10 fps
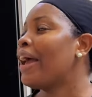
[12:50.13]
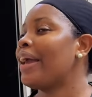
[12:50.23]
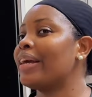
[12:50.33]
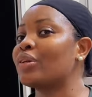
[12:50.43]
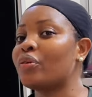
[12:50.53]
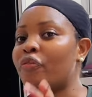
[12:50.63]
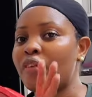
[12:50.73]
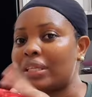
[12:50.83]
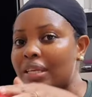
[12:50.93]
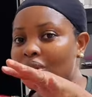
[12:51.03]
It could
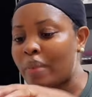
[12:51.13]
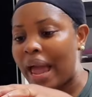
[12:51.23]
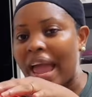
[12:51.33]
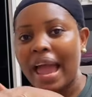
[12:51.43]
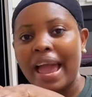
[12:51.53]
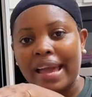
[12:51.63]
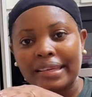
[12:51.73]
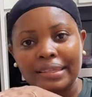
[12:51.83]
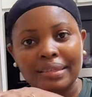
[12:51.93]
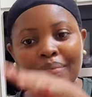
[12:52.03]
fit into my hands.